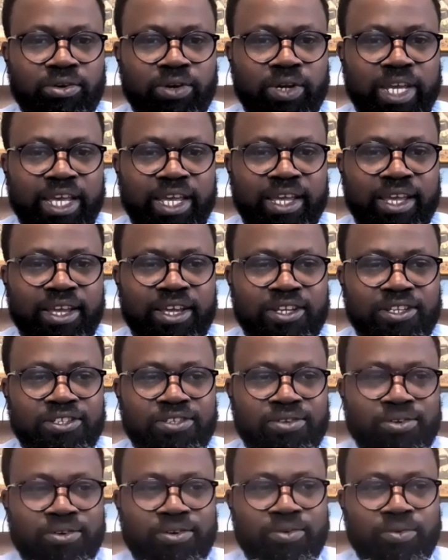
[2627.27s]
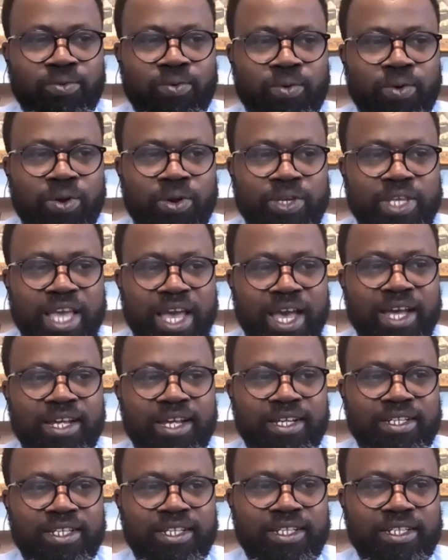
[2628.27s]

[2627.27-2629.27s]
Okay, so yeah,